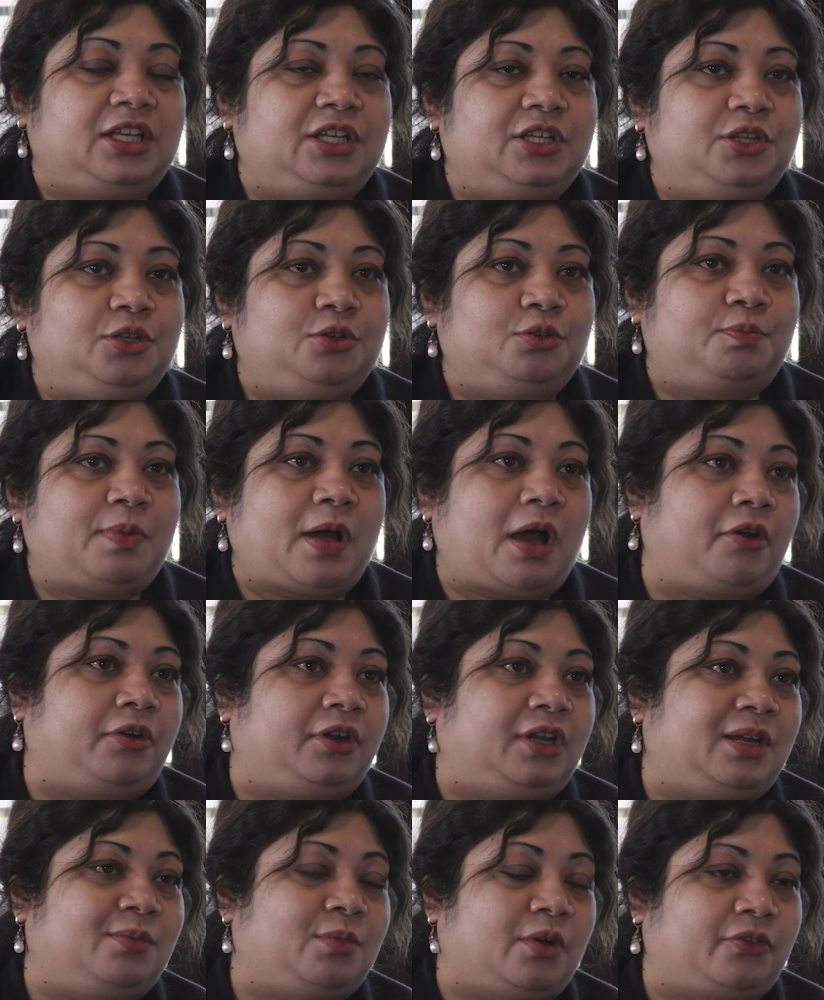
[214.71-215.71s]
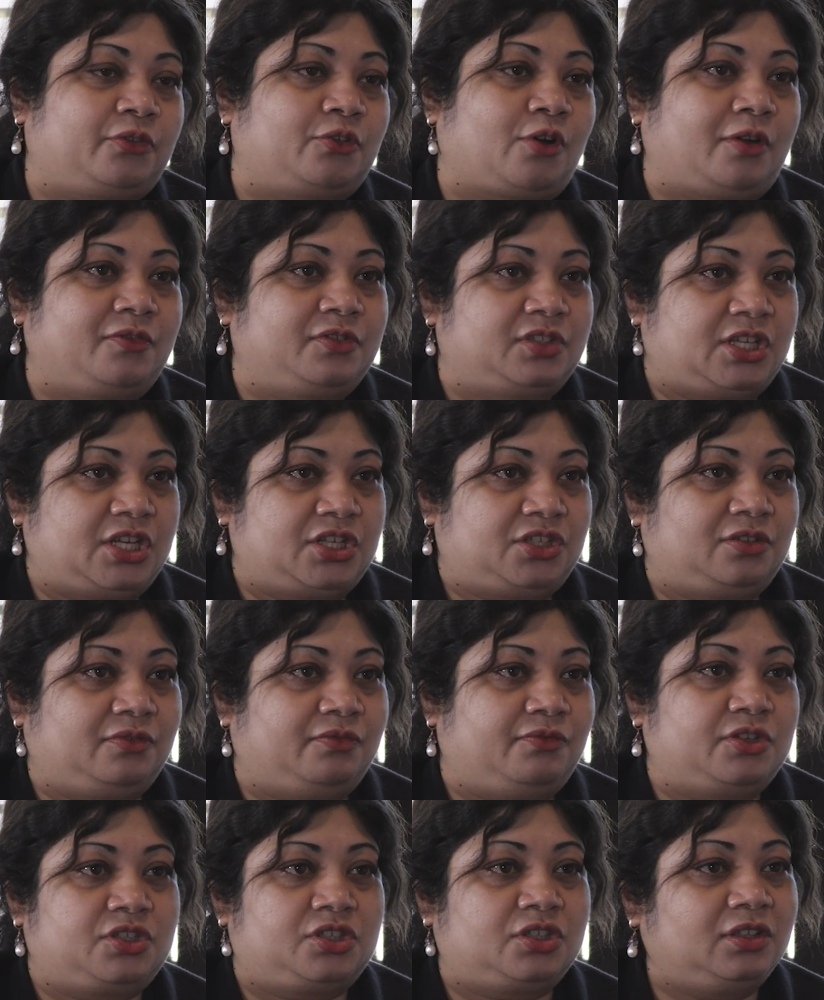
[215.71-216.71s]
new paradigm of
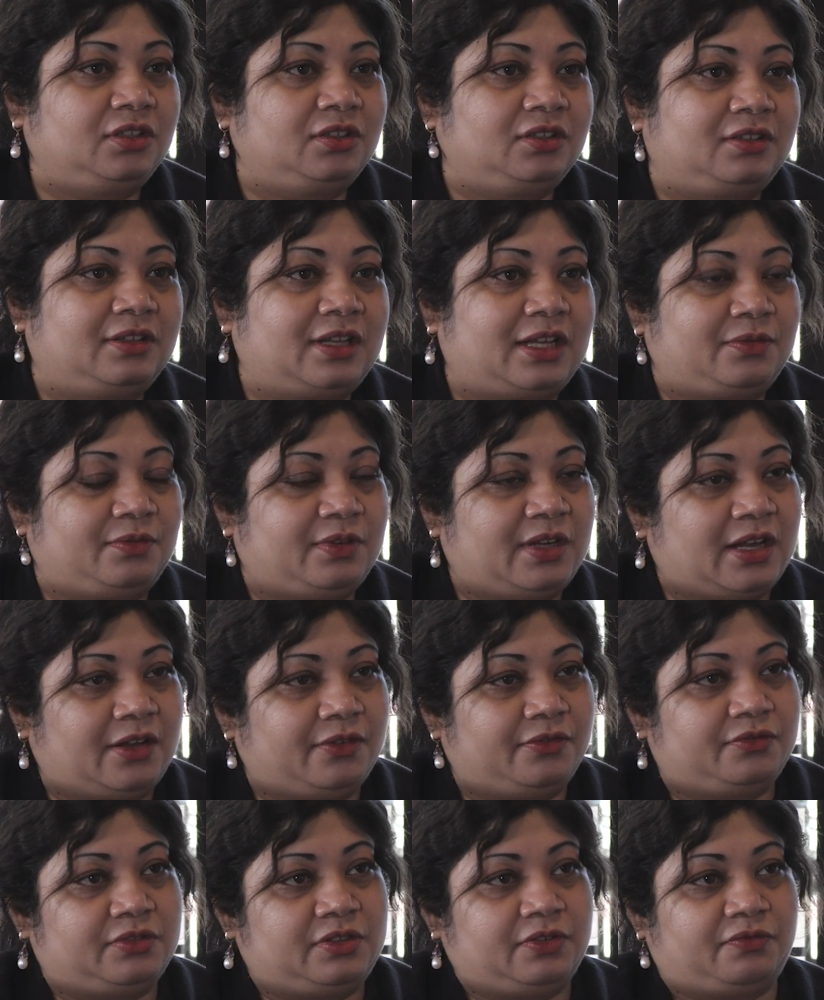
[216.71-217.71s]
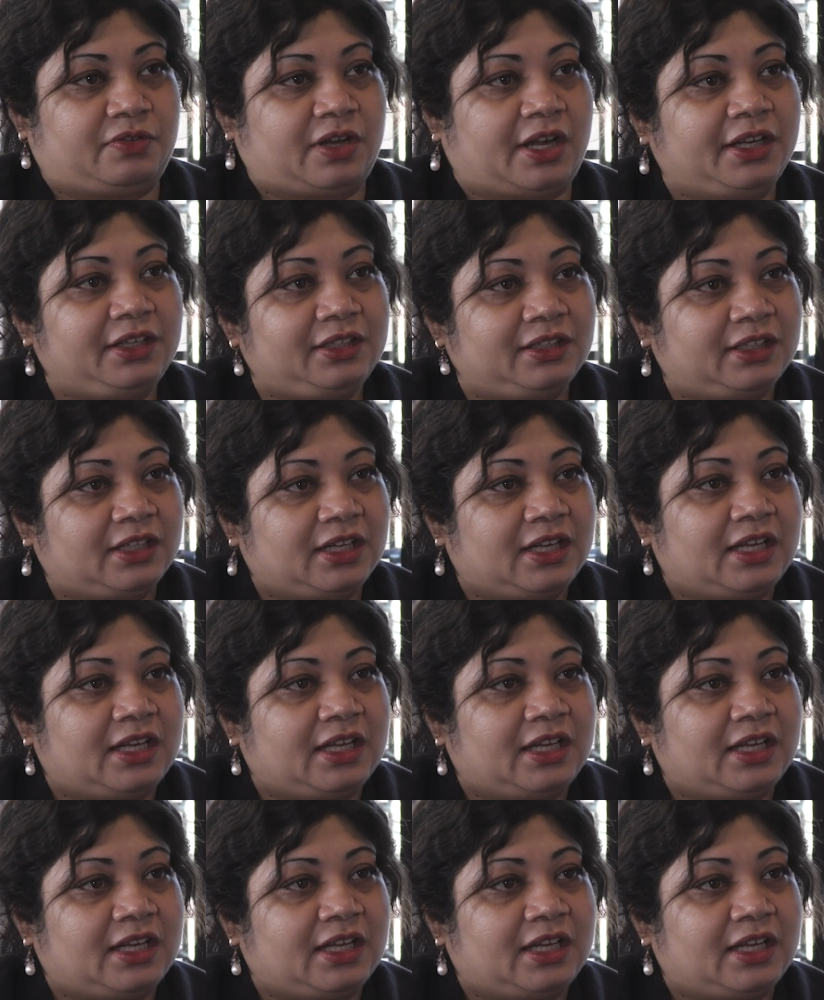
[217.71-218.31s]
conversation vision that we have defined